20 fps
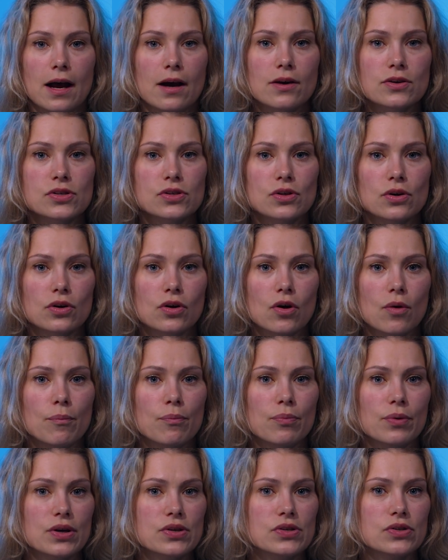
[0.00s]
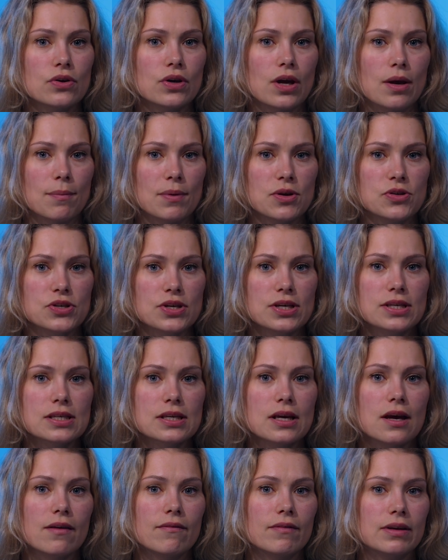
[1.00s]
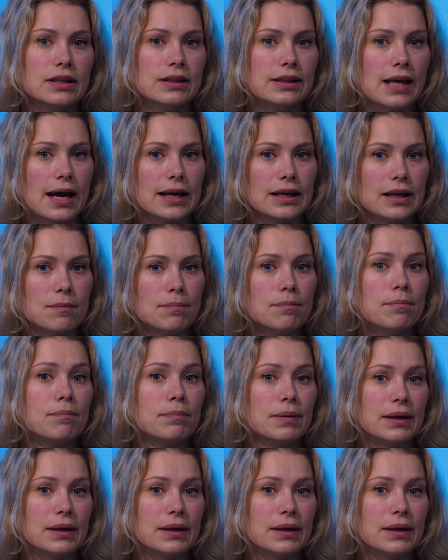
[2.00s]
Also compress your images with tiny